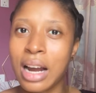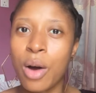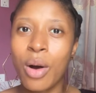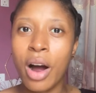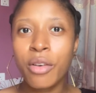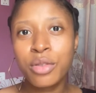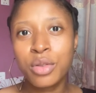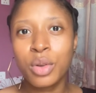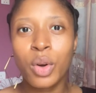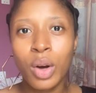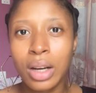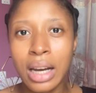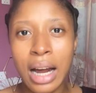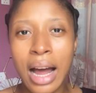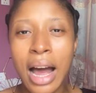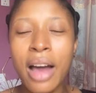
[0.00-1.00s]
I'll have to
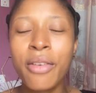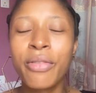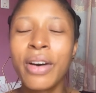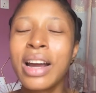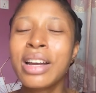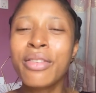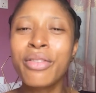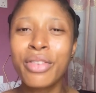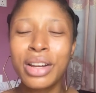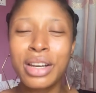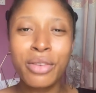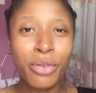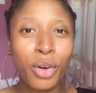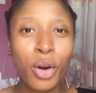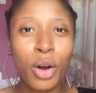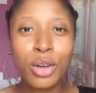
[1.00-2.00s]
call her. I find it really
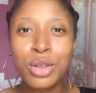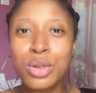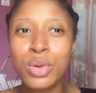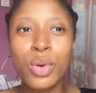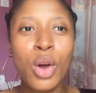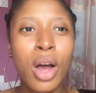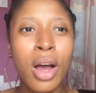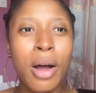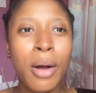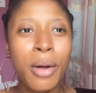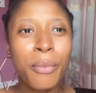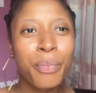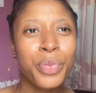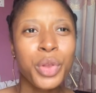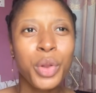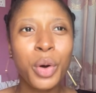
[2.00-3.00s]
difficult to,
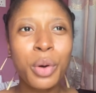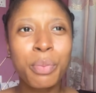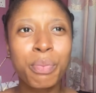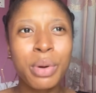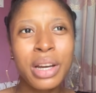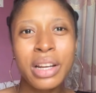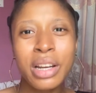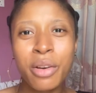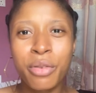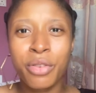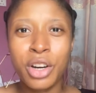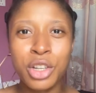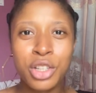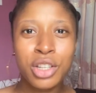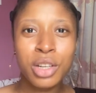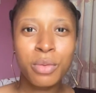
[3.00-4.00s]
you know, be in a
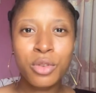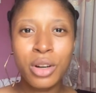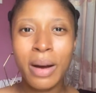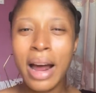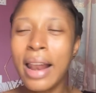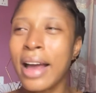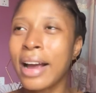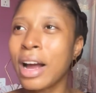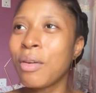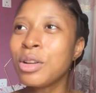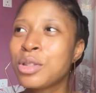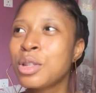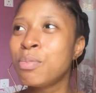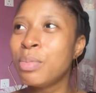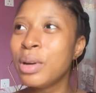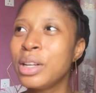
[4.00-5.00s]
friendship group. Like, I want
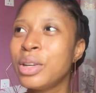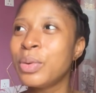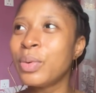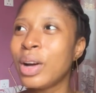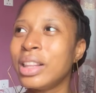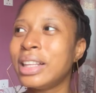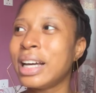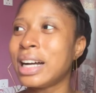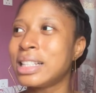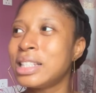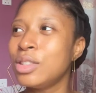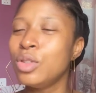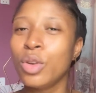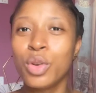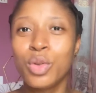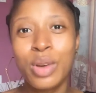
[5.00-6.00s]
to be the one that,
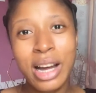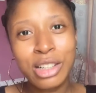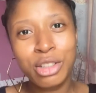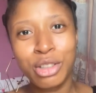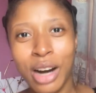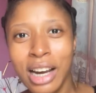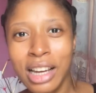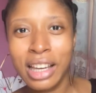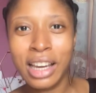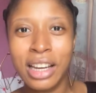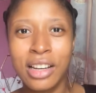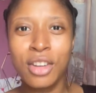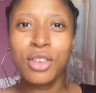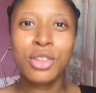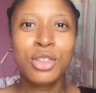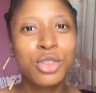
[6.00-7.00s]
you know, you are dragging,
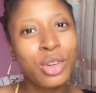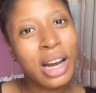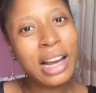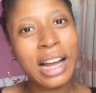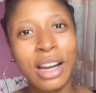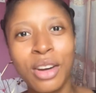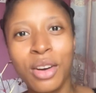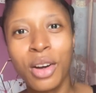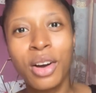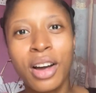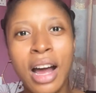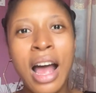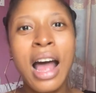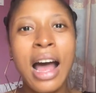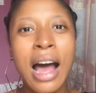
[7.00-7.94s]
you know, drag along.